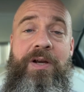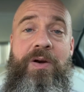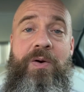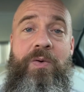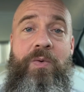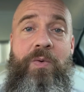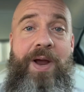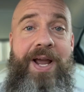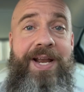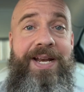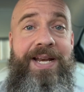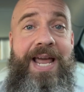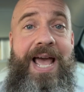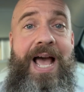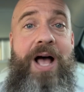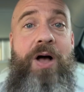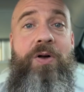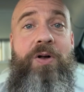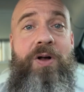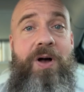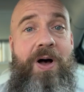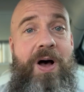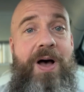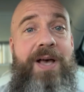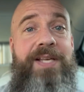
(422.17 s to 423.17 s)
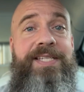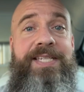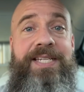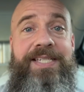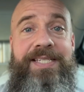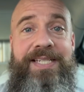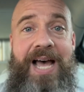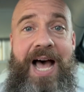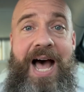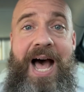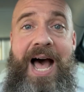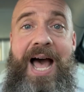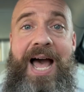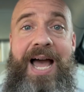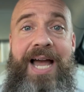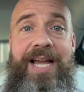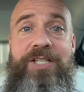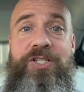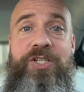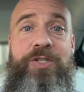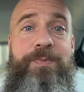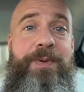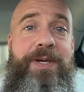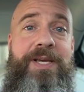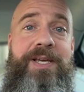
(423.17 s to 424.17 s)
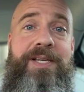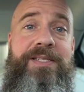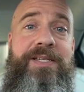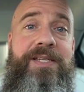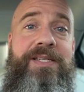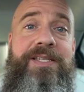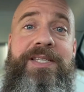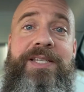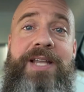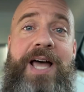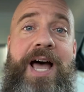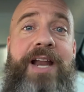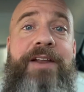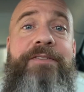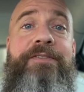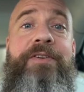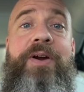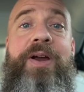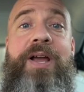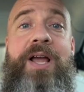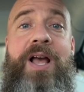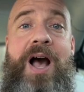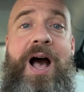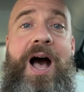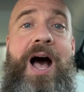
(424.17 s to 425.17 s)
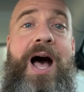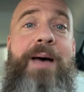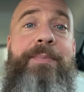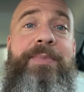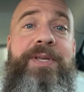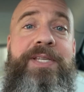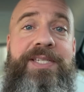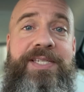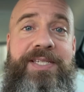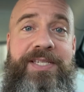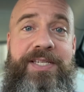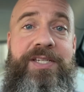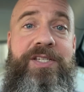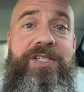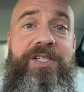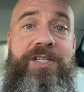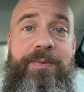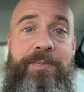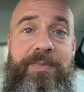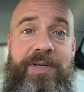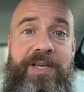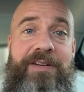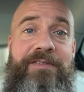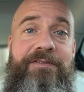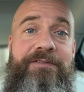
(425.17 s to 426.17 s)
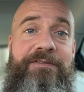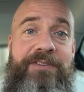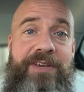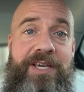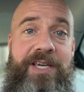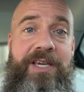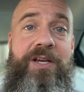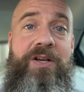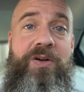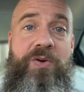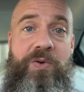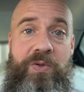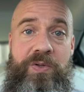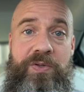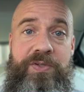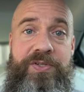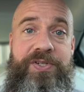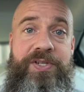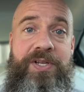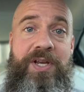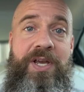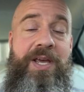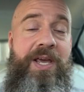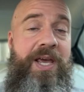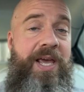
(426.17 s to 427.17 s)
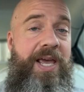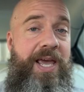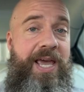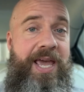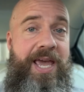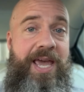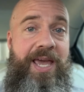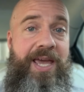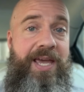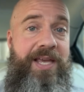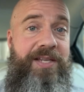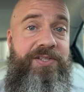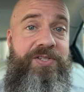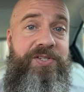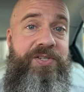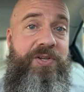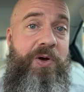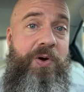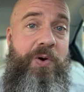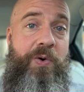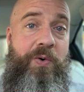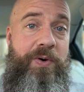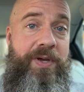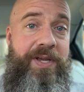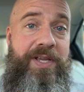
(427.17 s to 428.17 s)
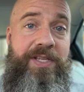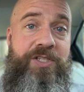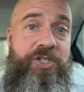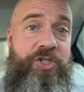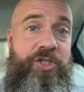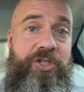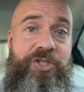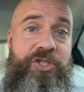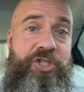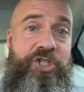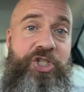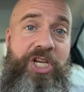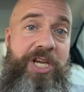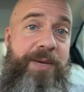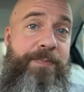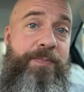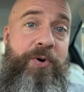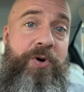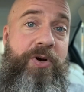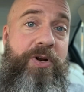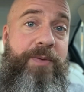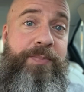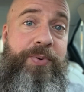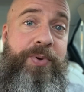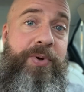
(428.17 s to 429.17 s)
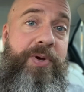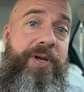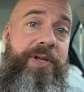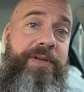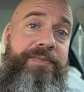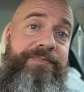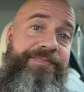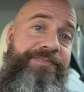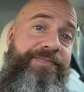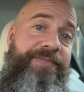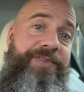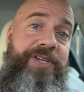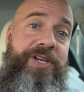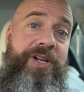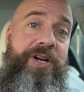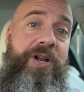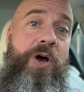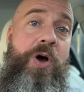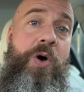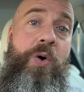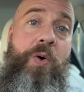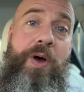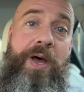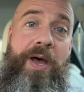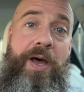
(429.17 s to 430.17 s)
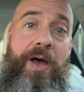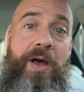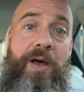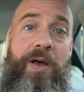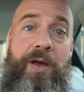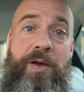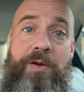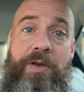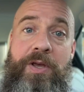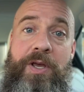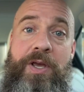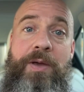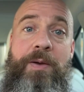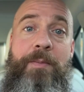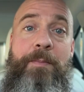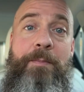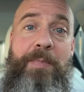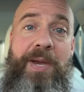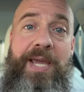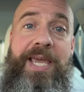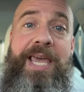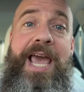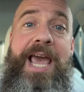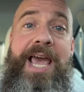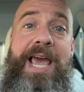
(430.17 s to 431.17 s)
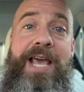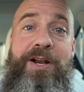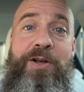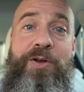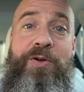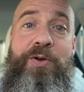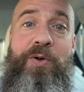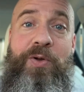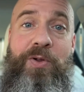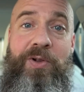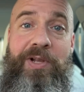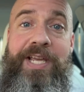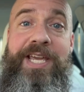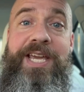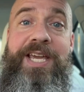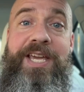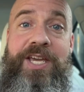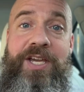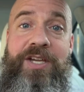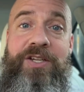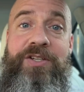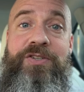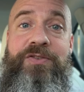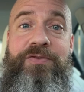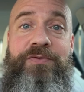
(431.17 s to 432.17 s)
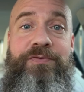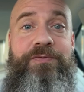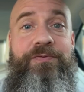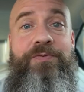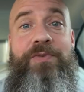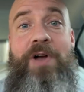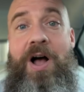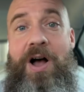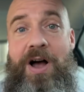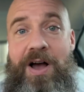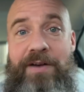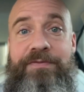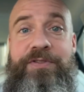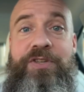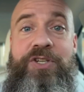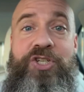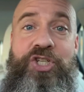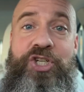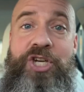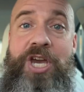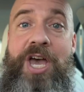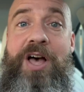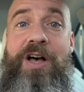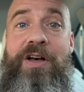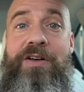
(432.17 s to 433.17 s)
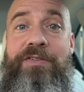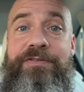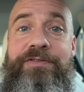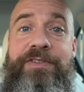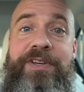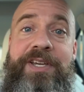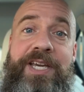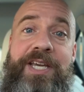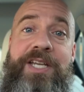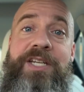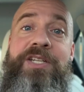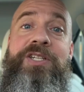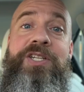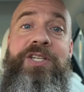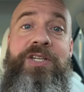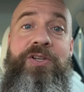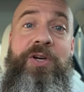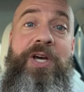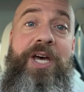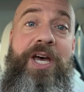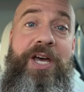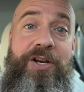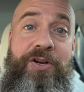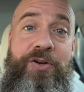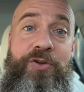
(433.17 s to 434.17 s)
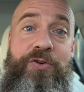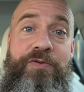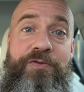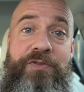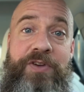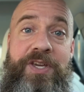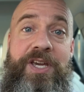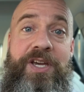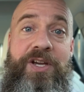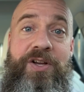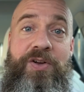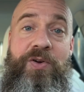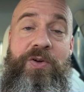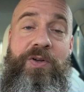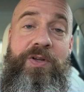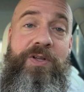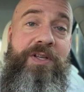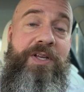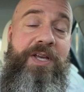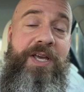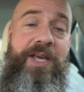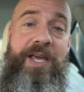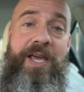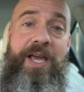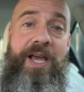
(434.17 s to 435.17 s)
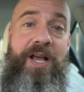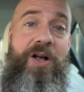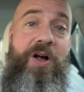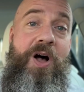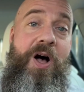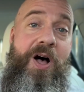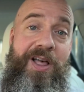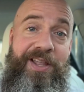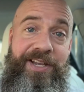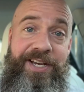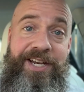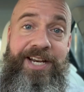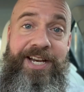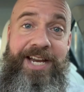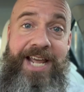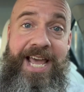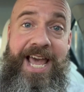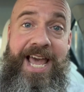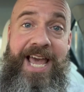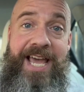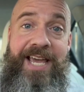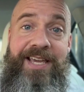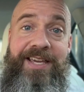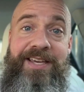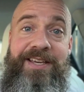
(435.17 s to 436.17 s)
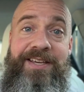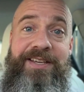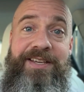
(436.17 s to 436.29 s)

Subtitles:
Right now, cost is high just because it's not a very common system in vehicles. And so it's just cheaper to put, you know, a mechanical linkage off the shelf into a new vehicle and call it a day.